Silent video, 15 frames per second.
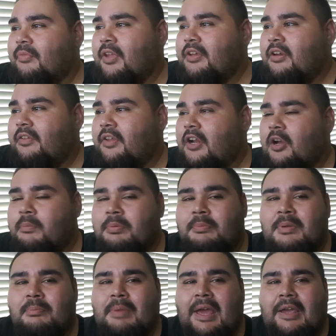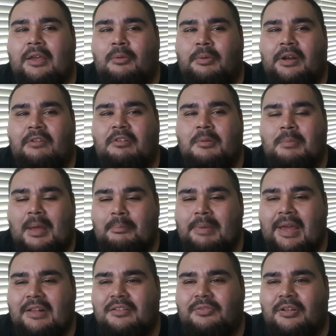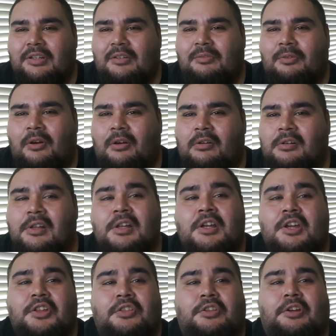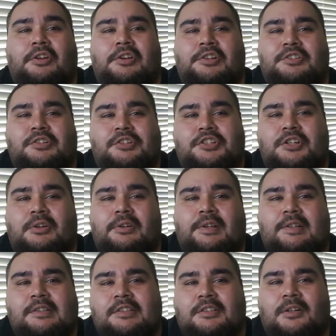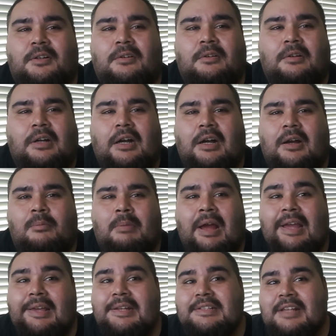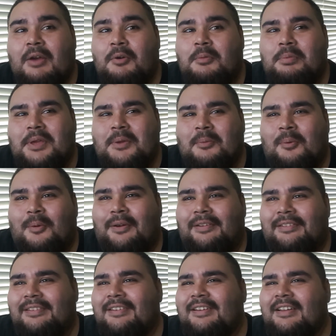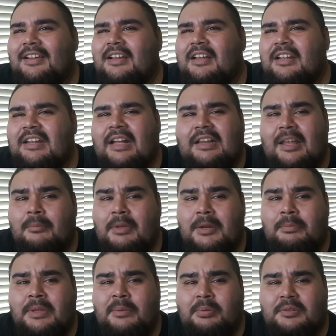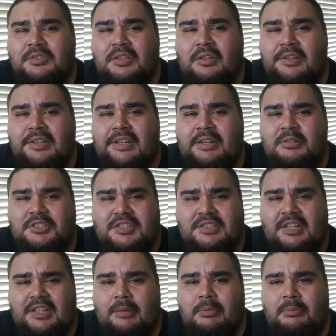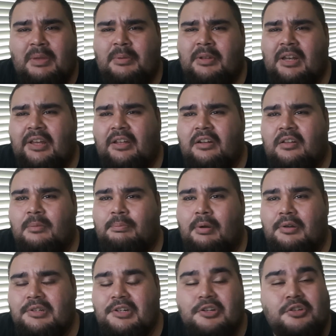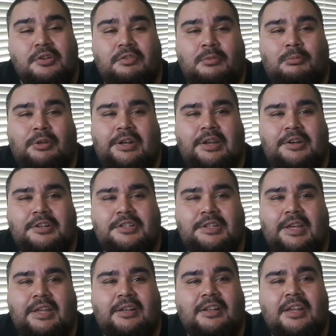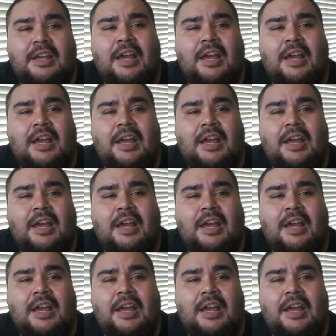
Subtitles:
they're helping me back, and whatever, my pants fucking fall, the goods are showing. So I guess that would be one. Not that many people saw. I think it was just them and maybe like another person or two, from what I understand.